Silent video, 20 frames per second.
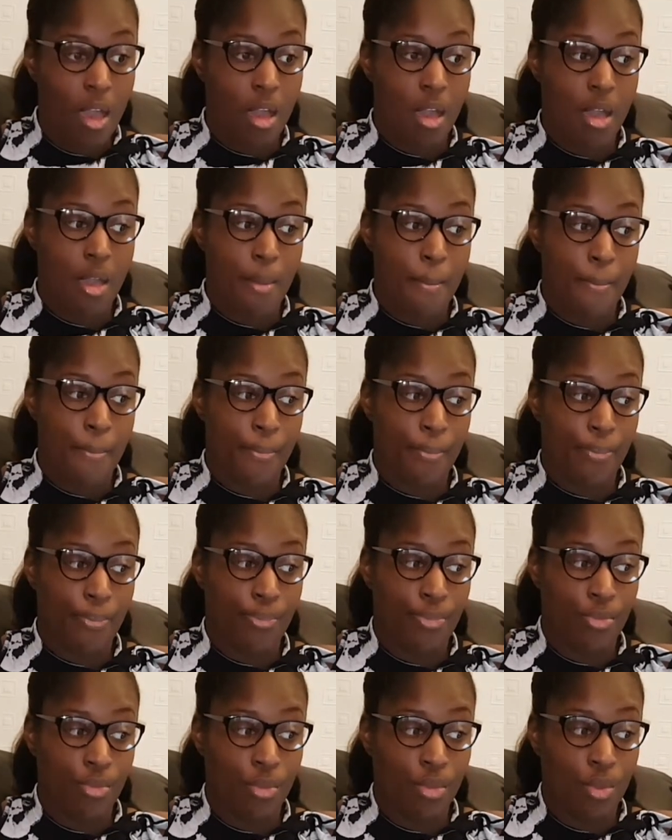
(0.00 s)

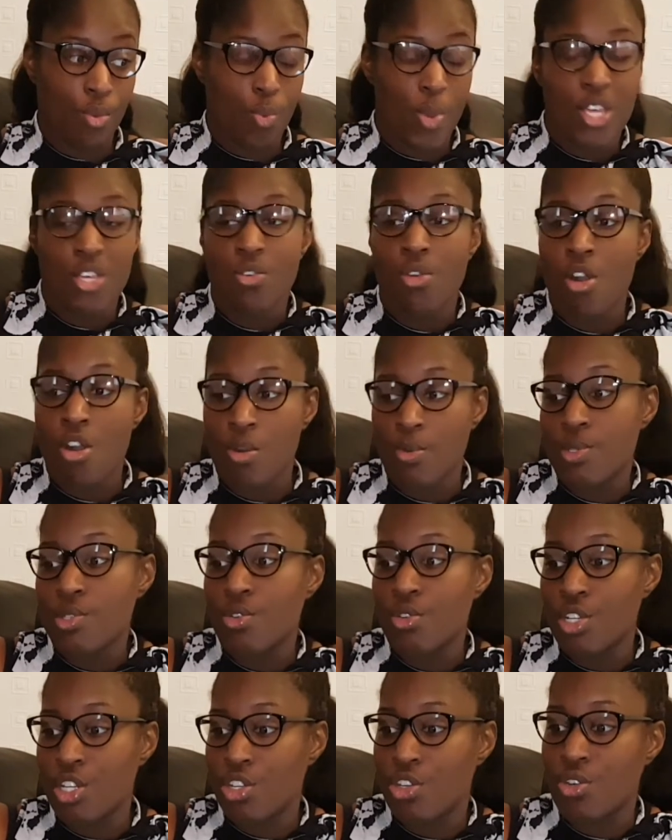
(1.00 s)
When you're
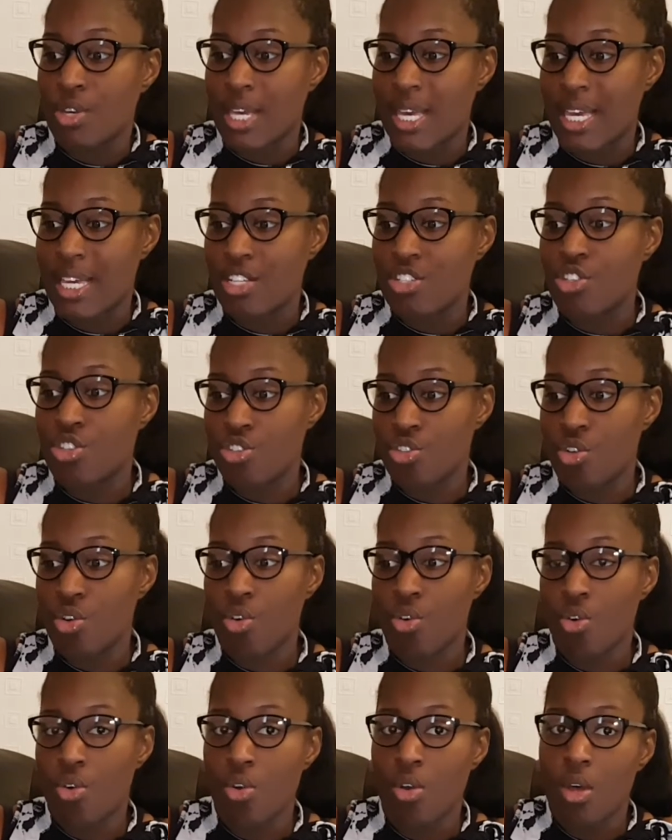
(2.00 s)
homeschooling your kids,
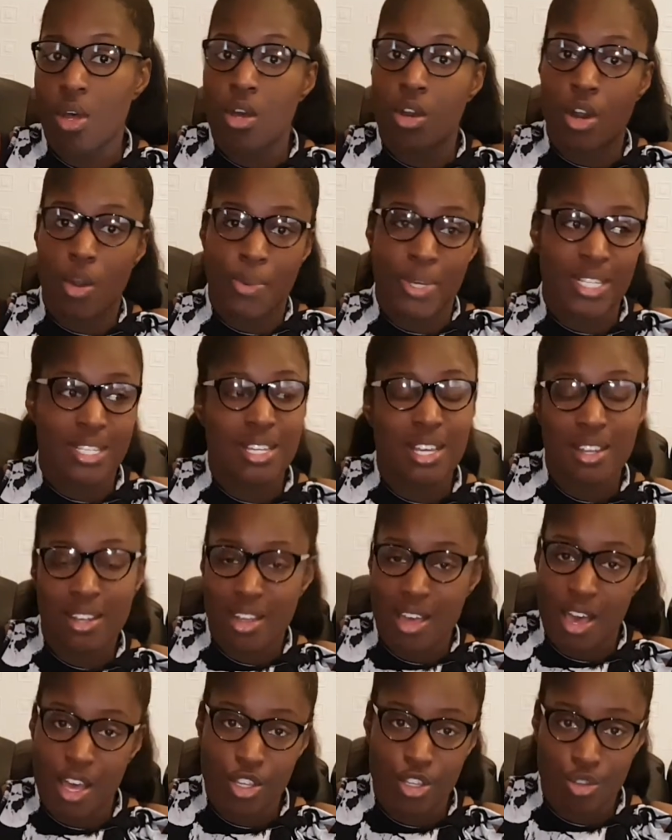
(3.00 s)
you're going to
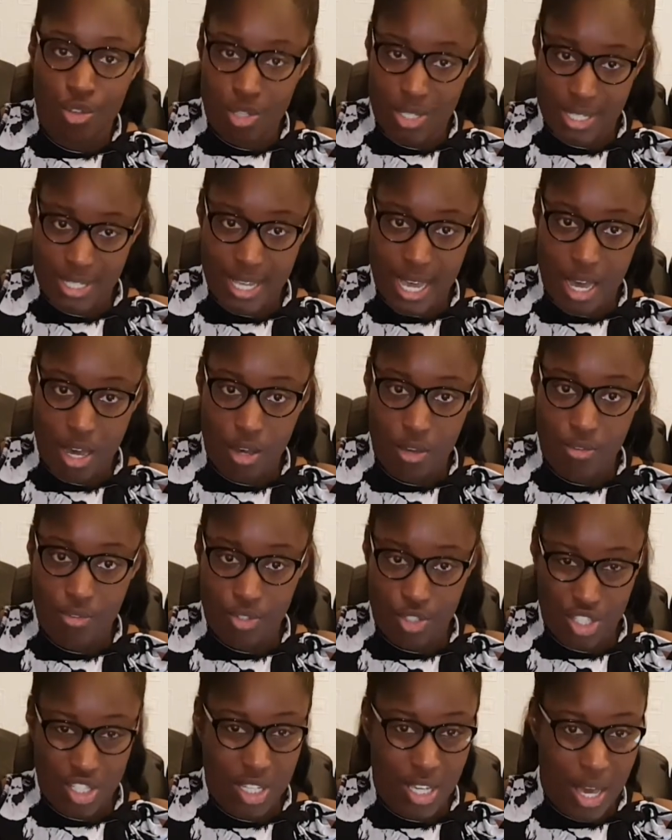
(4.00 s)
learn yourself.
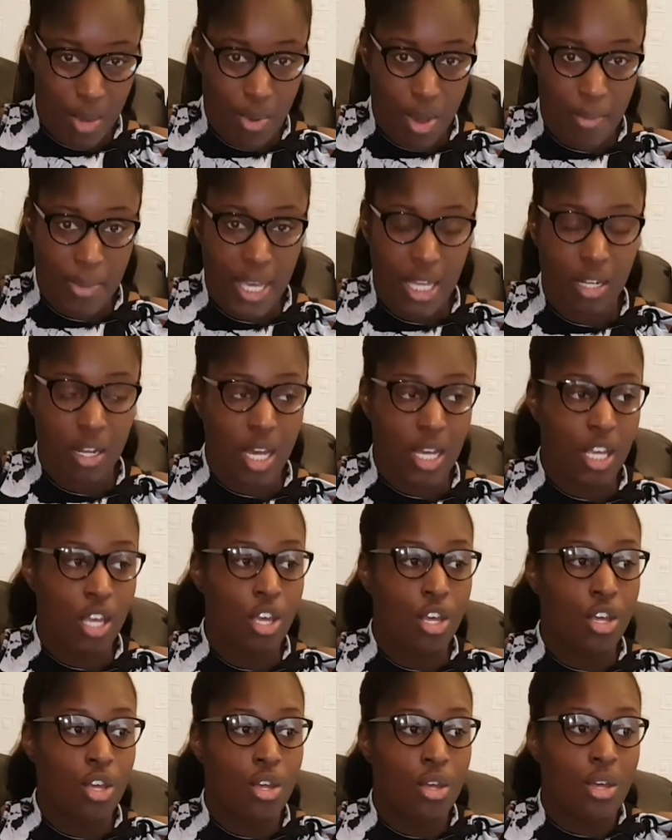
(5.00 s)
Do you get what I mean? Like,
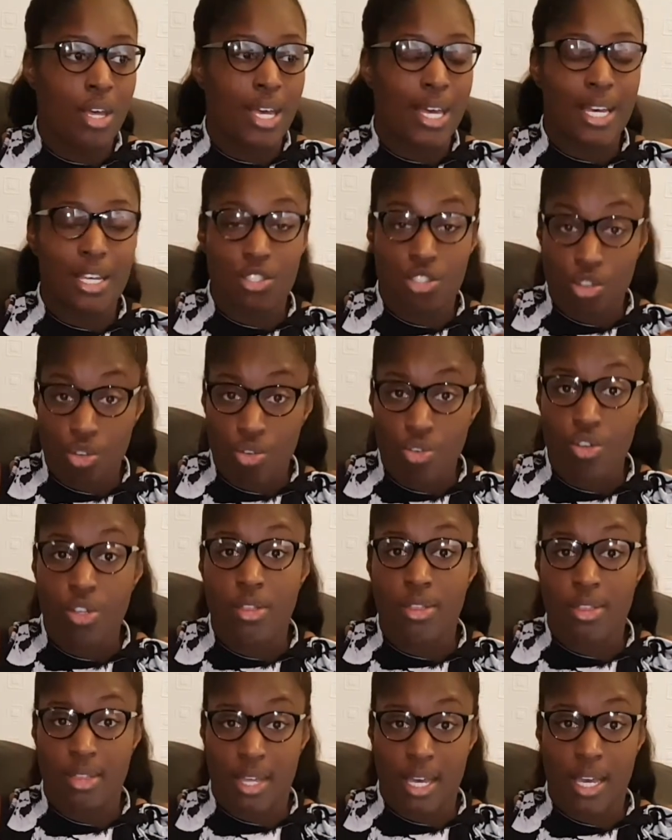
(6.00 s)
it is a
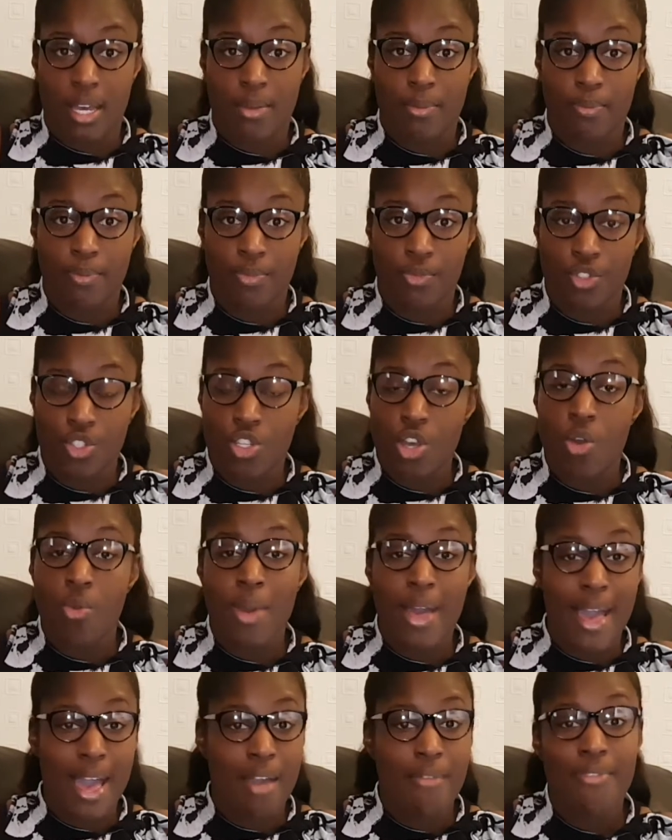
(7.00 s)
good thing.
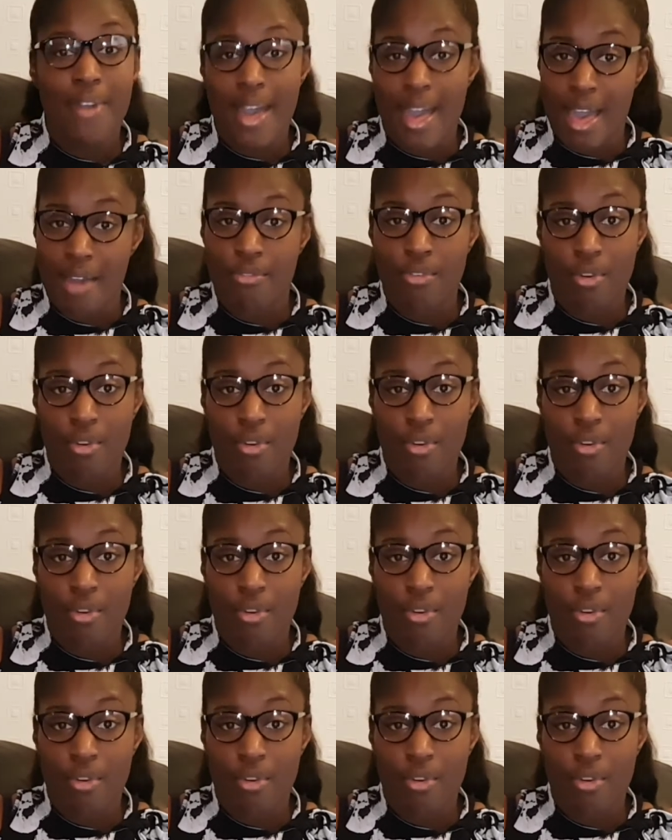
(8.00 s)
Don't ever